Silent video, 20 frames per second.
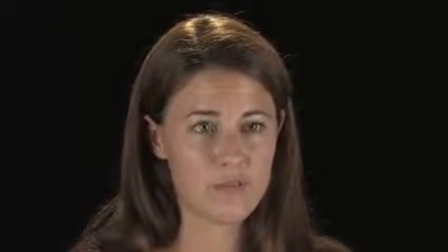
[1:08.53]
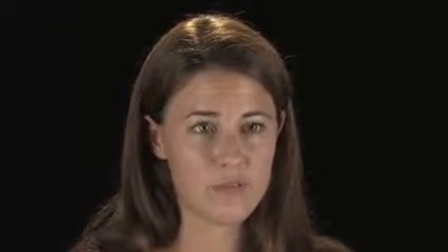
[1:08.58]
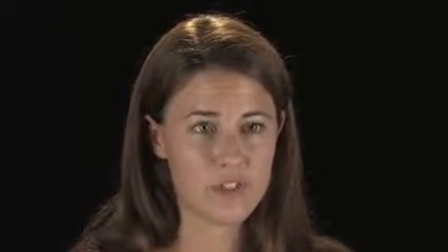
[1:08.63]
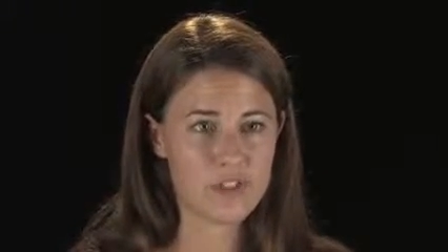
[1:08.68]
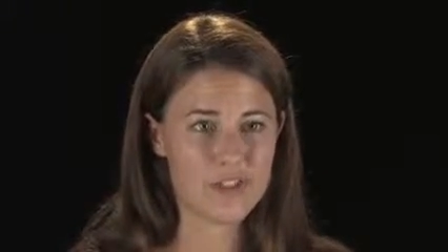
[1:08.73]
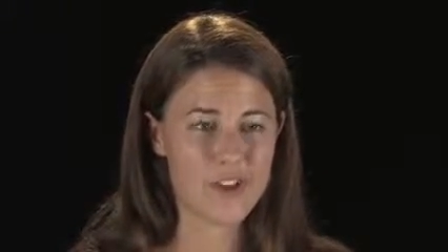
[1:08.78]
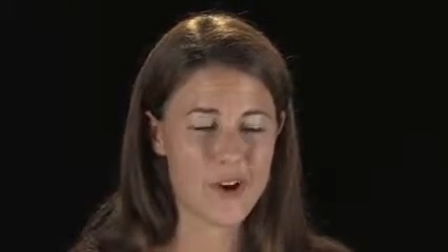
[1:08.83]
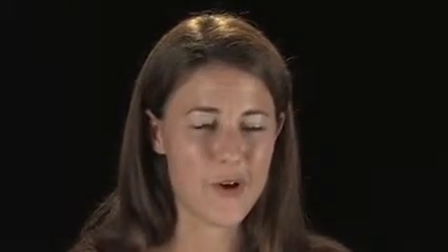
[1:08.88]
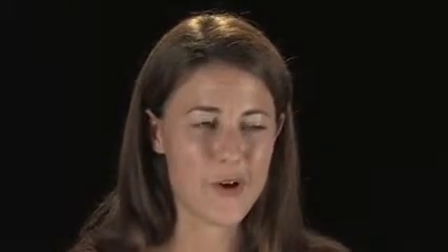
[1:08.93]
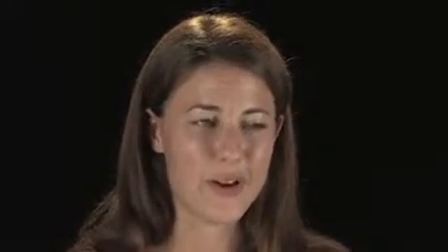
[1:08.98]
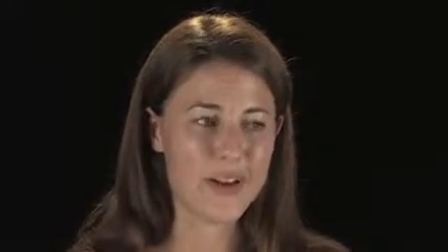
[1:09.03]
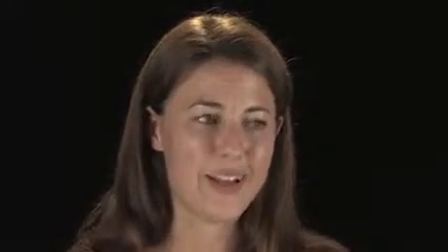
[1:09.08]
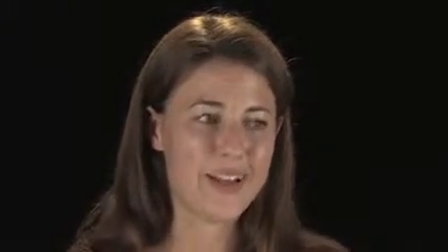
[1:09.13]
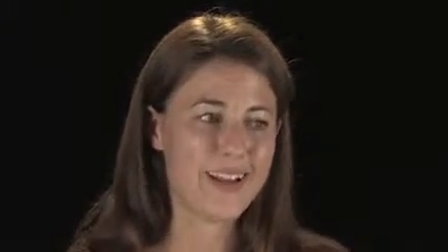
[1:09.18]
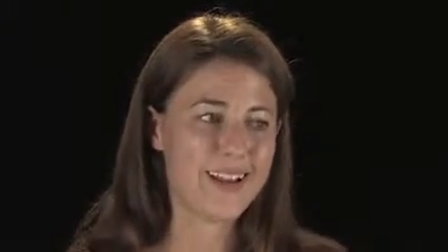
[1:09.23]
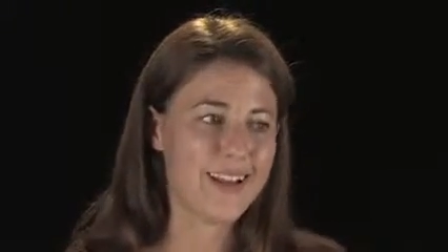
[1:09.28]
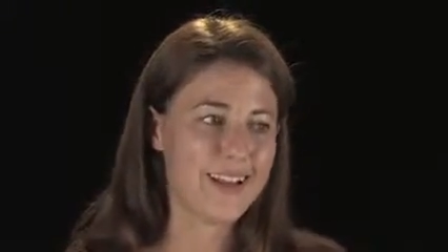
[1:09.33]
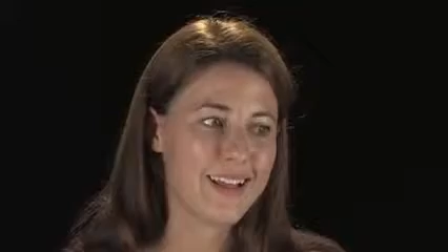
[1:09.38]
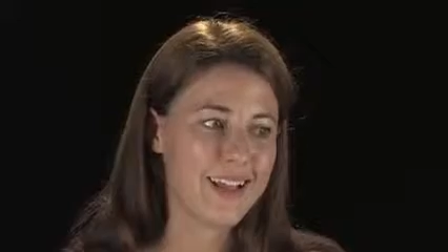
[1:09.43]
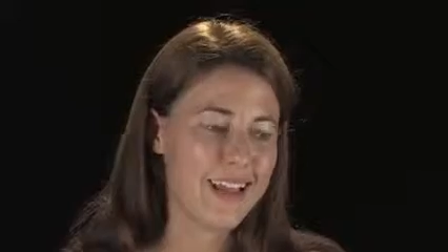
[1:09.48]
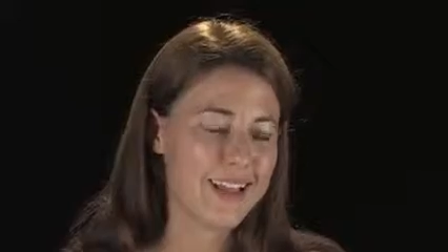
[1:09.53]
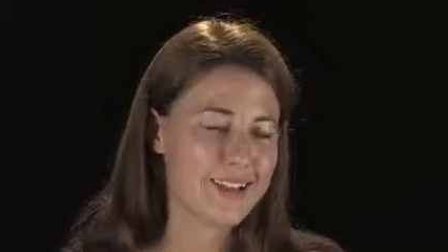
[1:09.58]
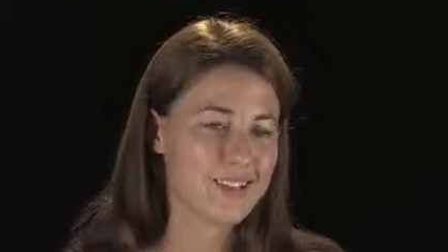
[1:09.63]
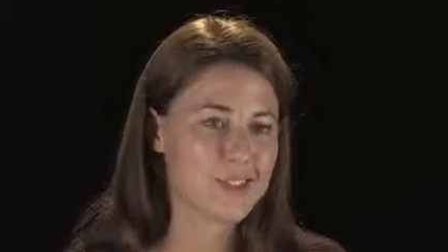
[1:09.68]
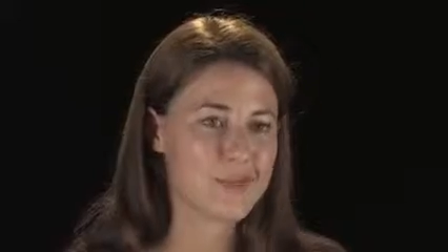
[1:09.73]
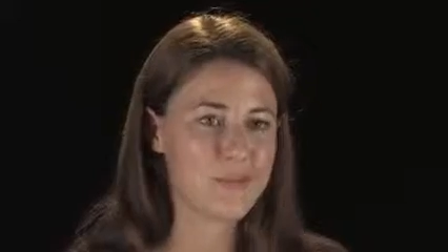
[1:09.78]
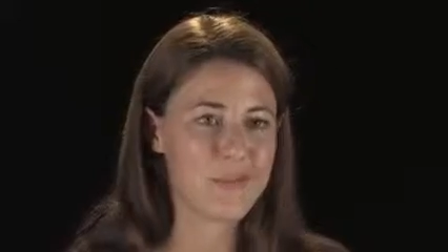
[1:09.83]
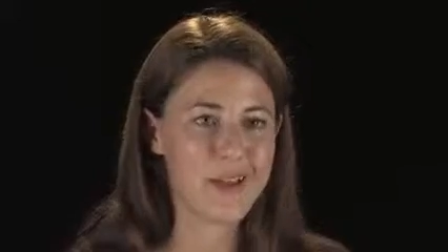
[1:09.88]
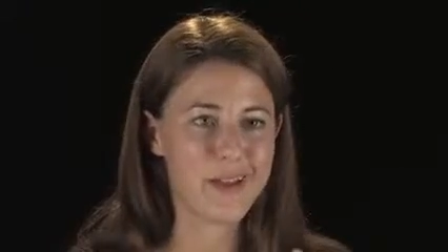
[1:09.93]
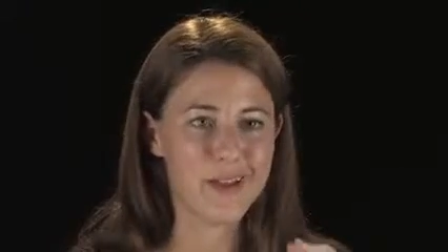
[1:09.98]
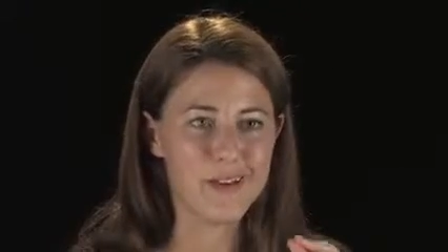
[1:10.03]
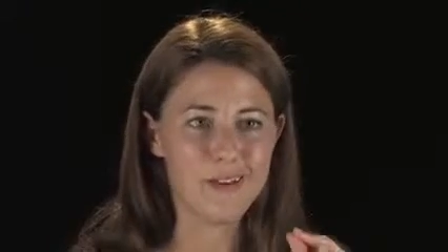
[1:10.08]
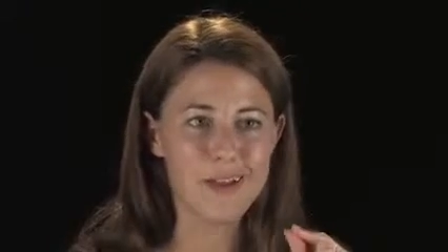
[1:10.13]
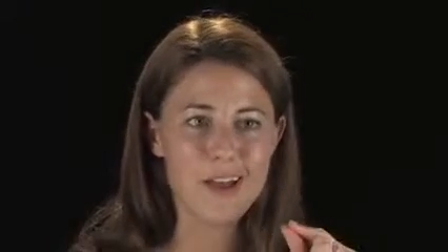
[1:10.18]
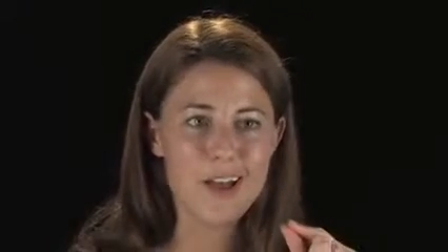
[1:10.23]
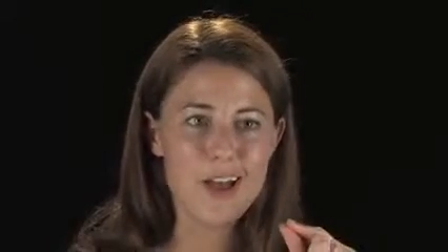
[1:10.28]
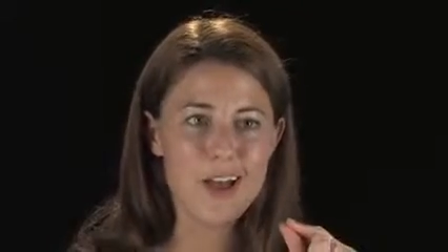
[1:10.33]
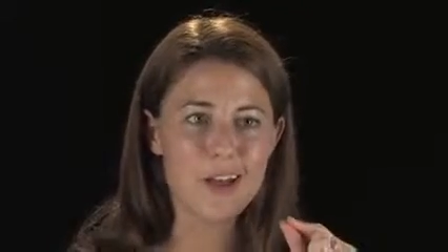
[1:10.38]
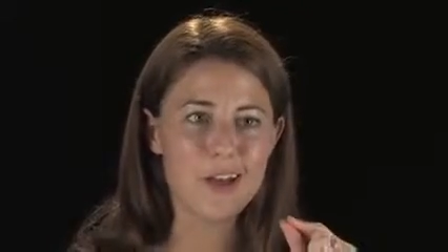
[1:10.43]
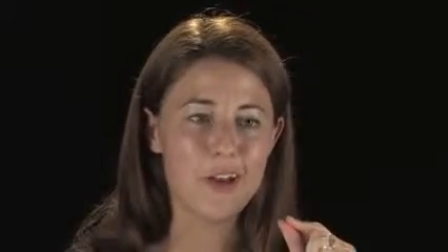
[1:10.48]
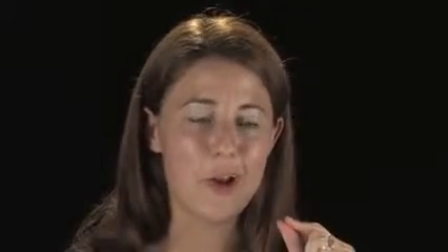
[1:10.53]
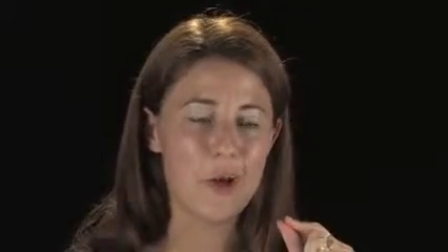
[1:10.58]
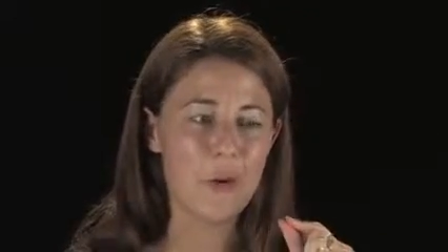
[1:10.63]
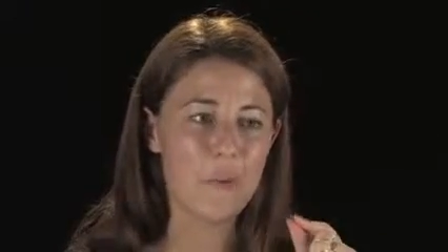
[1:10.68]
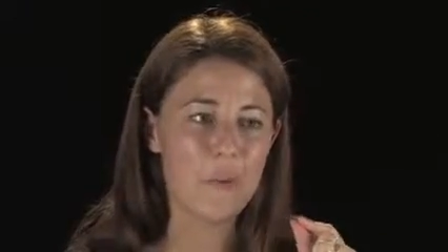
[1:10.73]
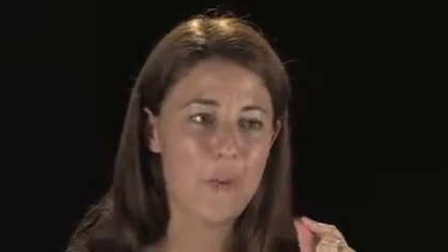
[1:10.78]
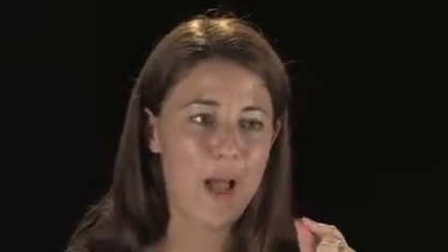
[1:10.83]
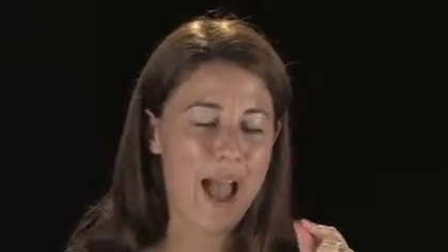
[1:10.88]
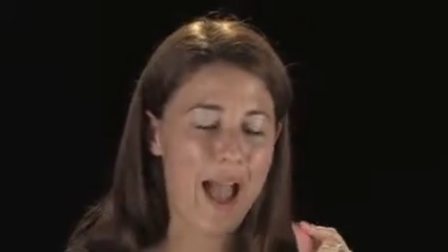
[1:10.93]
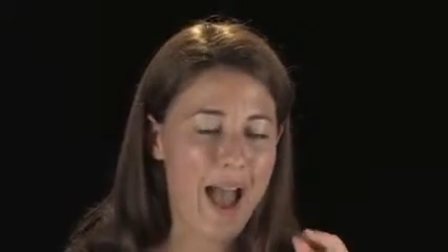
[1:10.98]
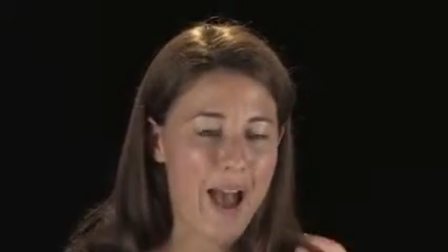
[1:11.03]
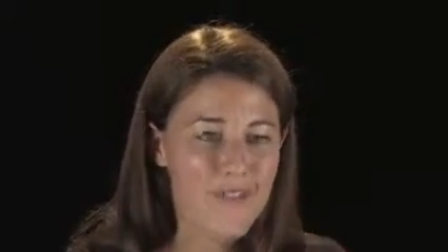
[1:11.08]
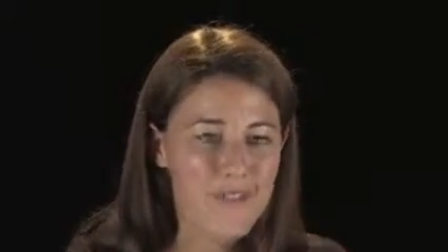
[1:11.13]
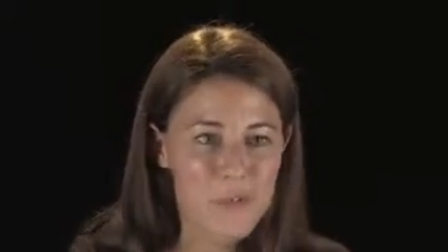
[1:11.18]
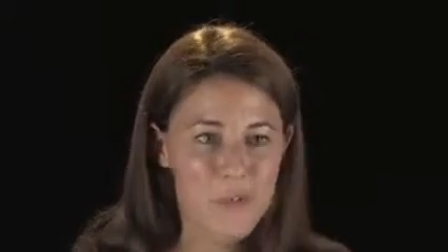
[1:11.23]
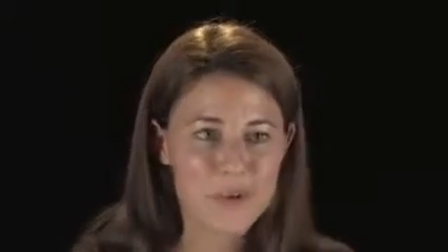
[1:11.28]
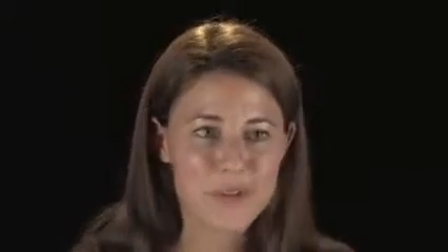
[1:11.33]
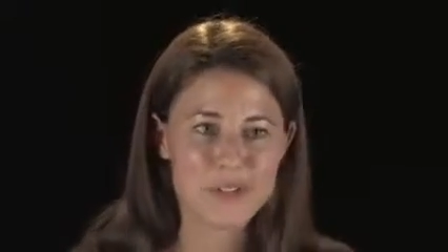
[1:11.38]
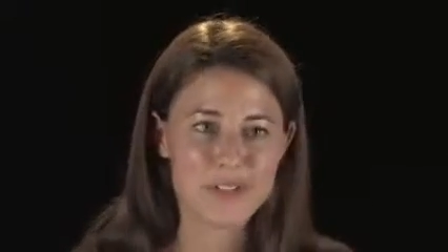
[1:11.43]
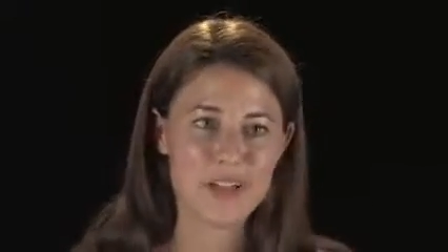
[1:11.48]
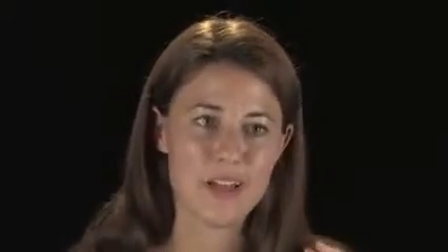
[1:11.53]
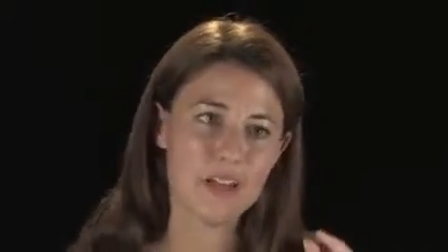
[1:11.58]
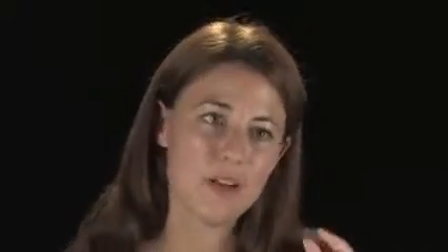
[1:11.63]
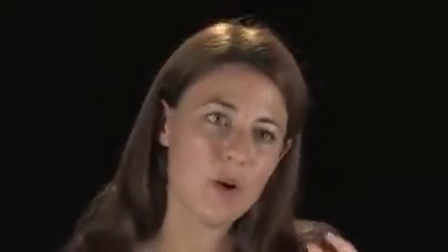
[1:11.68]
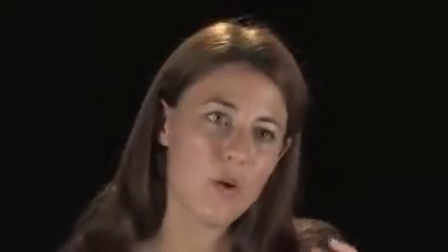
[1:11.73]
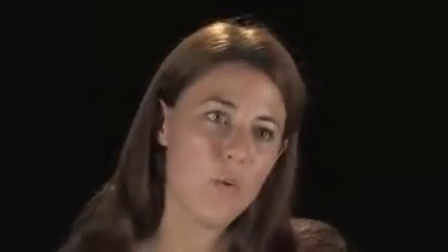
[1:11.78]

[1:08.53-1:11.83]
So it can explain, 0.5%